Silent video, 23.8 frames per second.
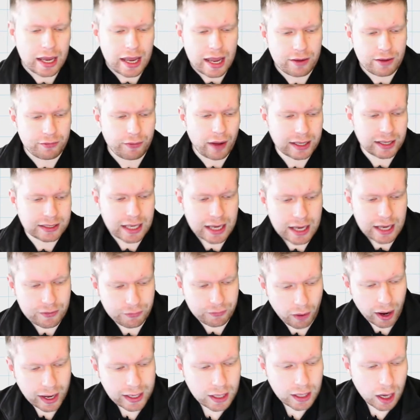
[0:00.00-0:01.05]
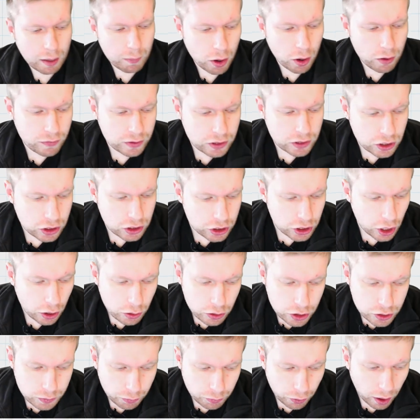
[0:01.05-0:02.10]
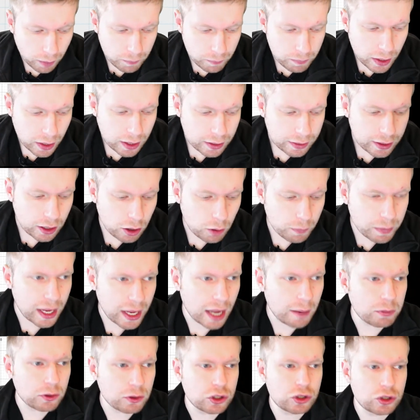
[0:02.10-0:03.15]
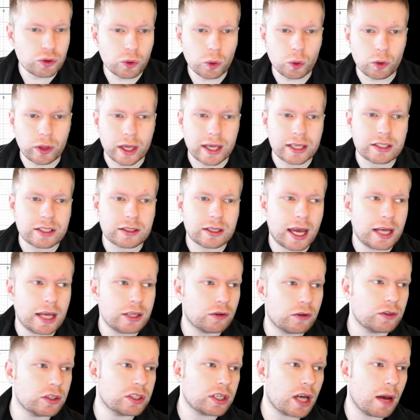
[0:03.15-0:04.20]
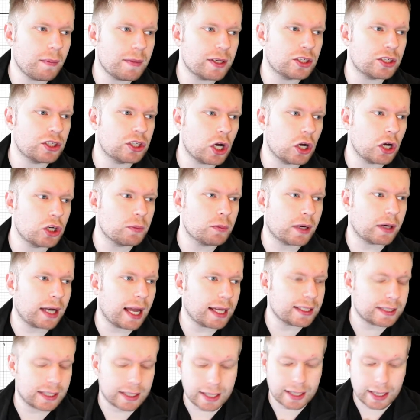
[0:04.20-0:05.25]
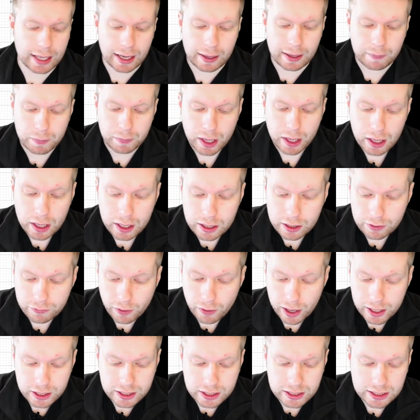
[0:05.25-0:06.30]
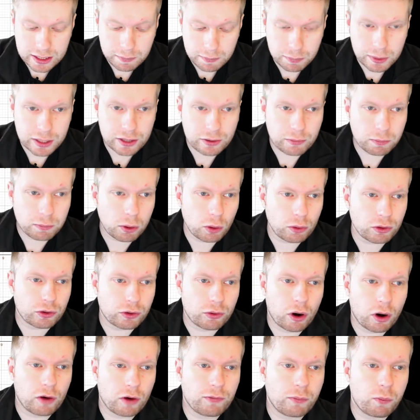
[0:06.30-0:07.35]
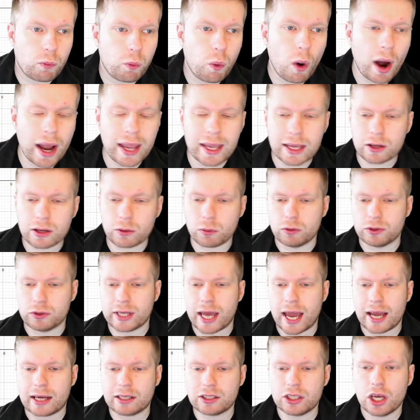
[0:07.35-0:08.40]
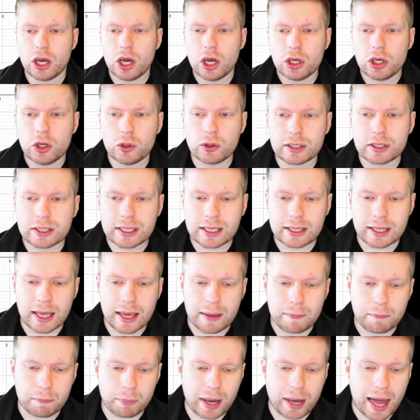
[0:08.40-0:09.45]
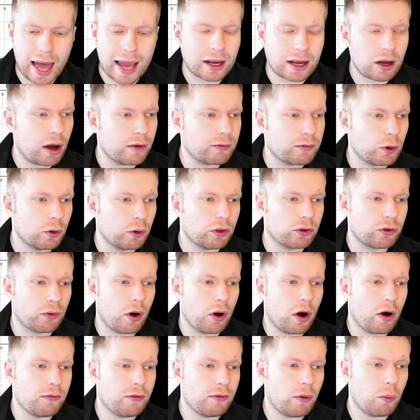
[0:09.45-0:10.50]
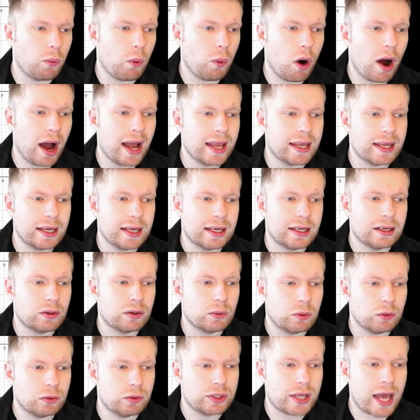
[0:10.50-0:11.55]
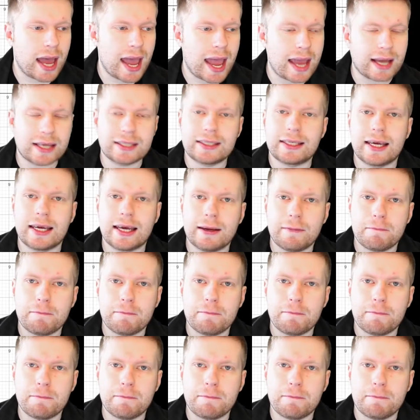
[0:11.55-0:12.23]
In fact, if I come over to Geogebra, then I'll be able to draw this, okay? So I've just come into Geogebra Classic here, and if I just simply plot the graph y equals x, you can see that in black, I've got the graph y equals x here.